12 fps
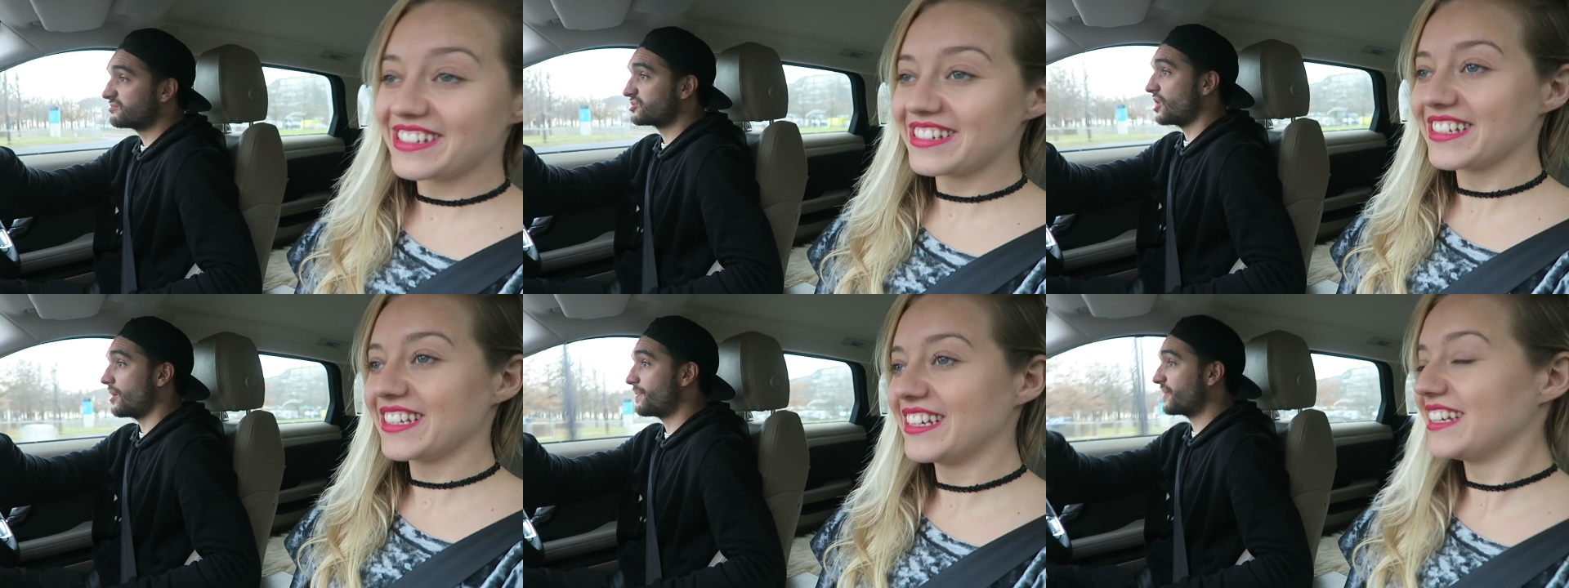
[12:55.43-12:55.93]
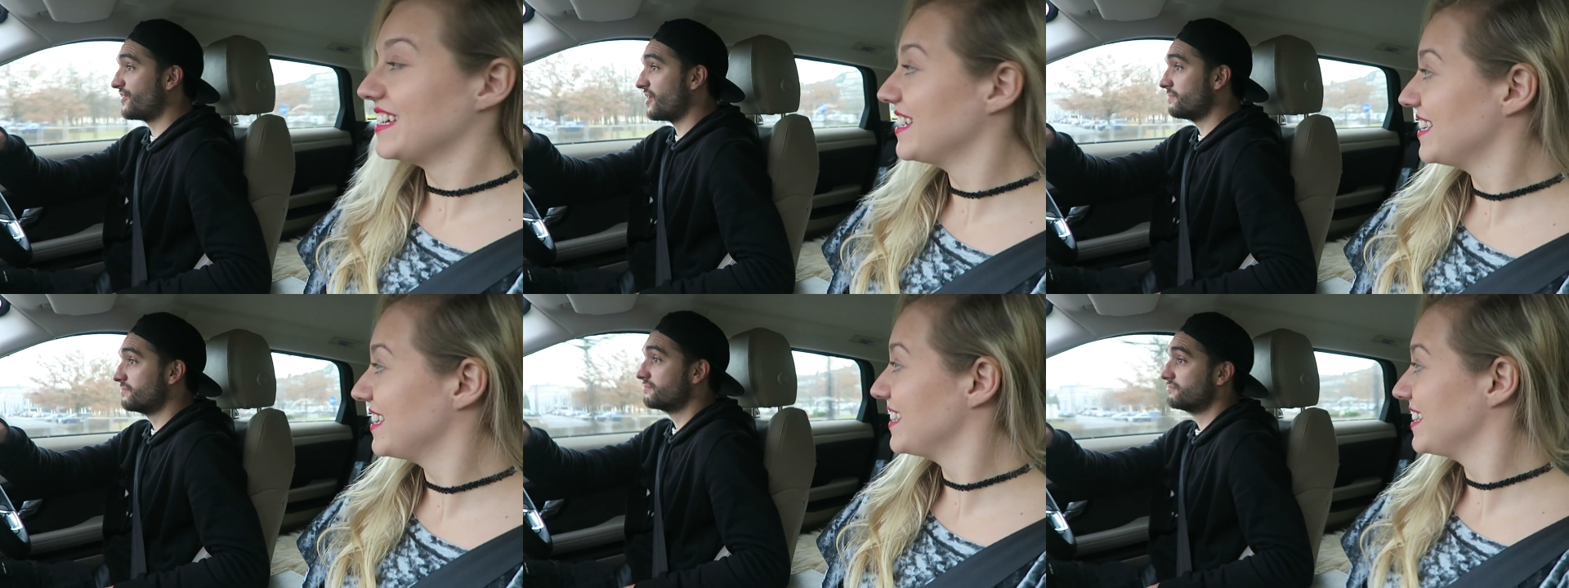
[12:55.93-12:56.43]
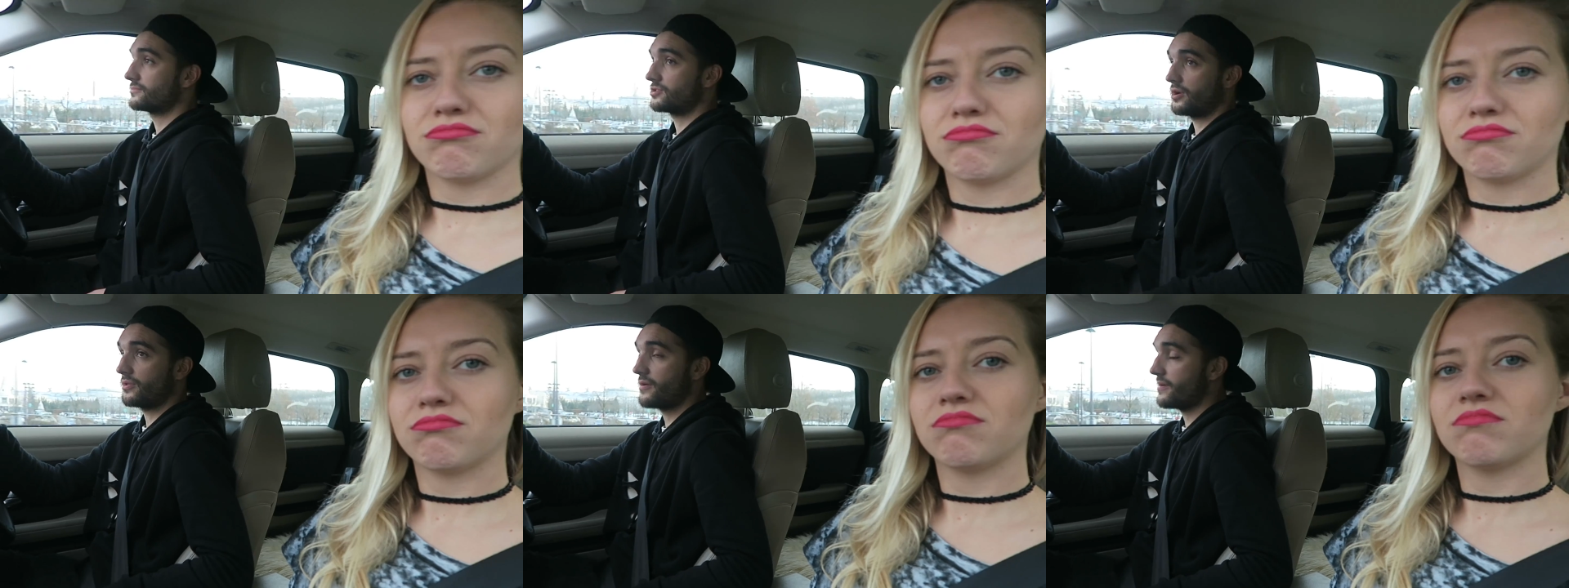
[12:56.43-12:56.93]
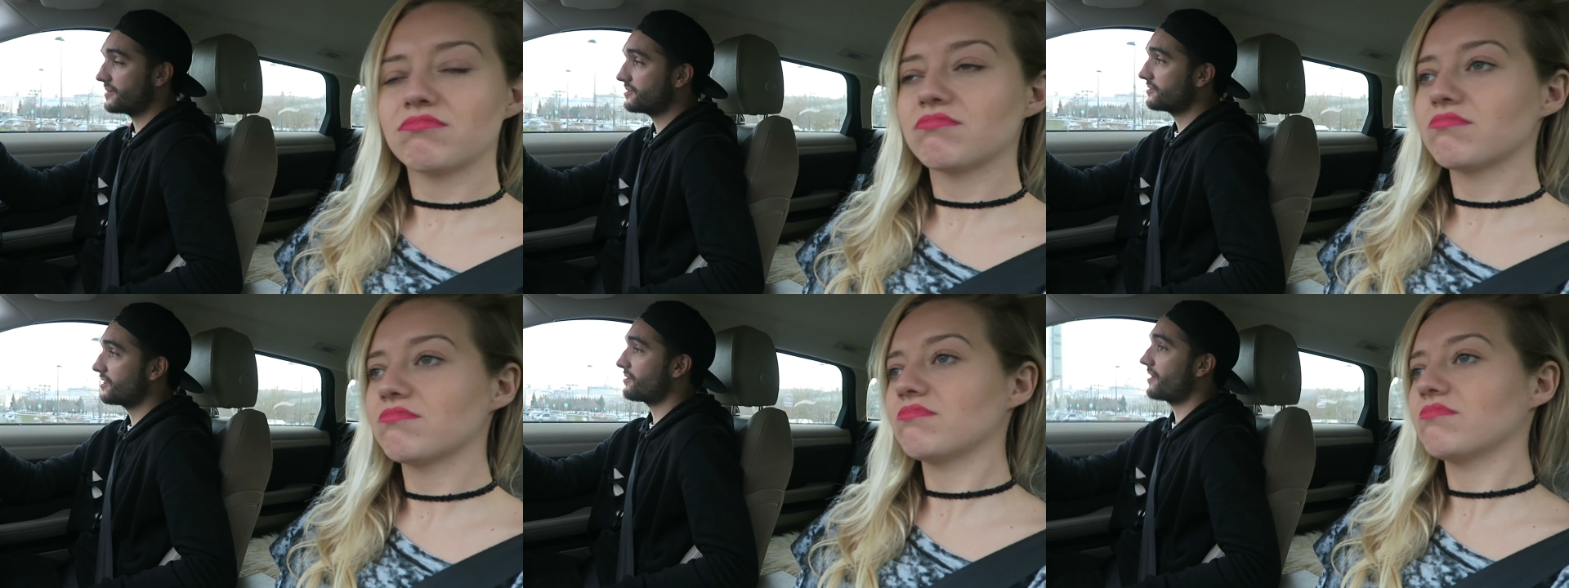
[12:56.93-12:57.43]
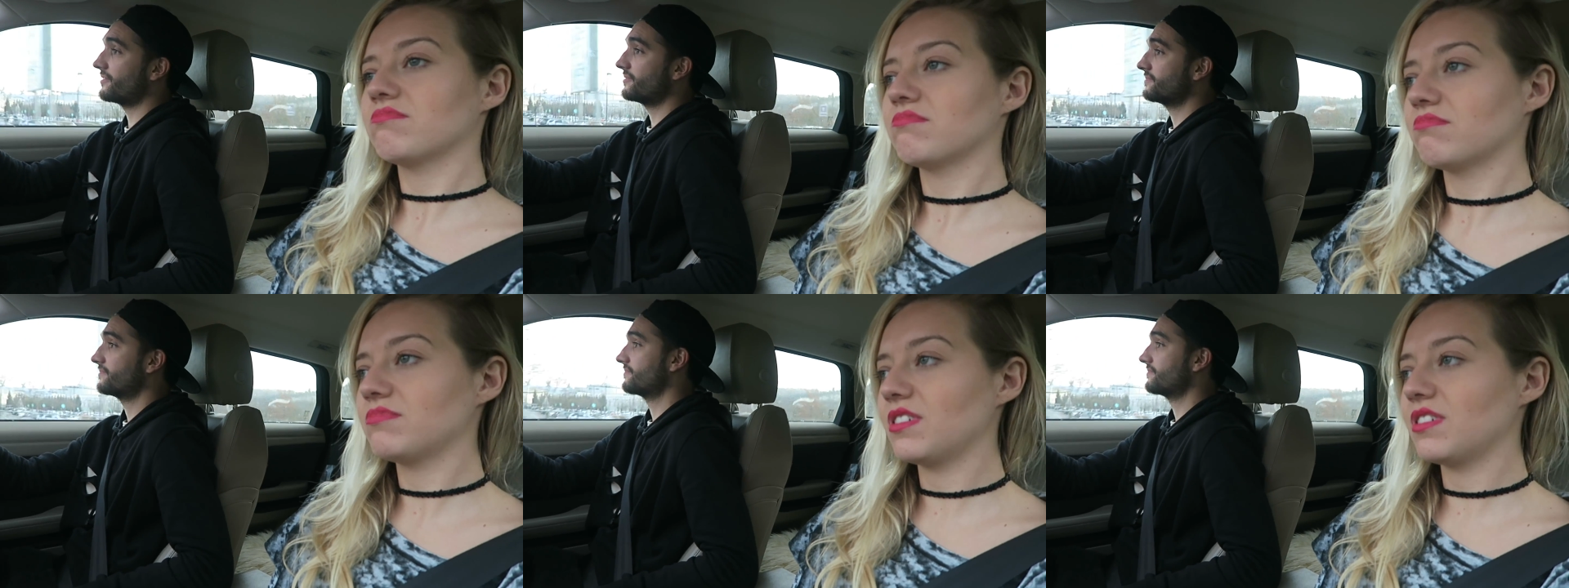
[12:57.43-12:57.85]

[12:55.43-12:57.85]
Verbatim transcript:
Speaker 1: It's not a big fan. So there it is, there you have it.